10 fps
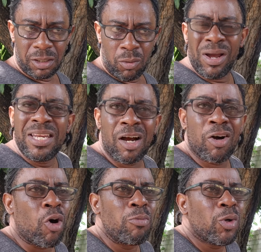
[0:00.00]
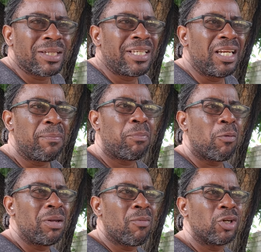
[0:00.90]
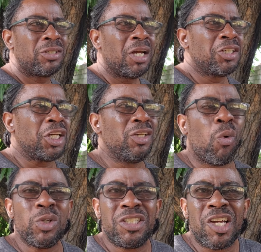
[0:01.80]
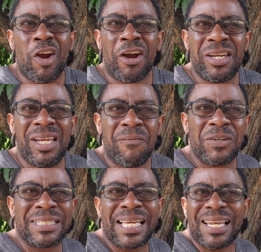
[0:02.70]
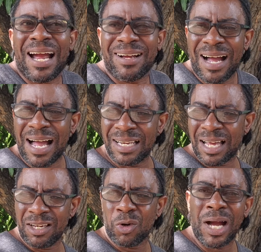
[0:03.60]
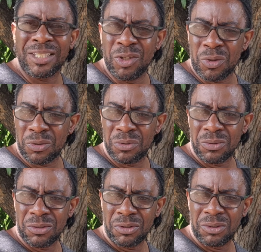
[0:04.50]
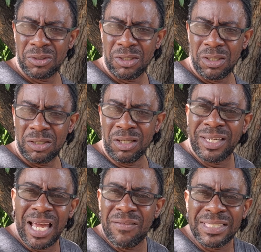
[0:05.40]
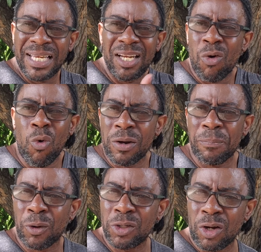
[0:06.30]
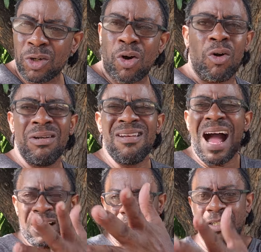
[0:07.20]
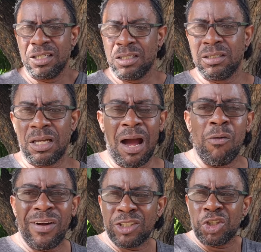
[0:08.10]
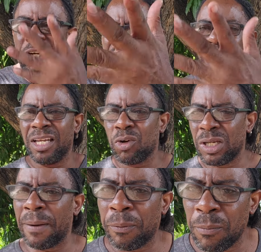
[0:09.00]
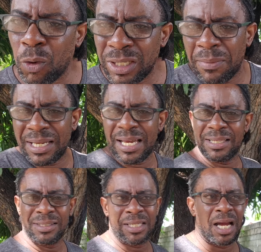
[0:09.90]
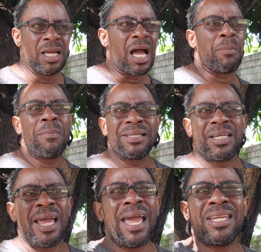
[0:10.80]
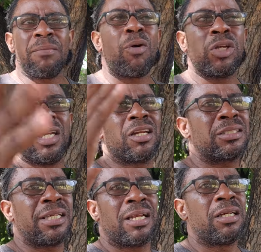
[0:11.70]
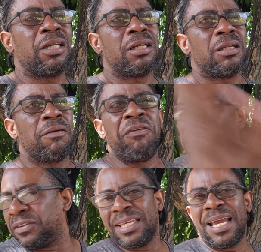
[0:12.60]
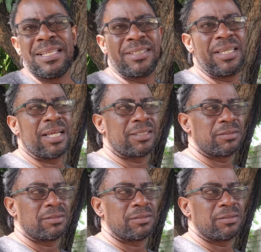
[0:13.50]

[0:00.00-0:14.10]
When you come now tell the public about she use your name to sell her gala. Look at you. You can't even sell your own product. Look how long. Over 3 days you know you promote them against you. And I bet you any money you don't sell 50 Gansy yet.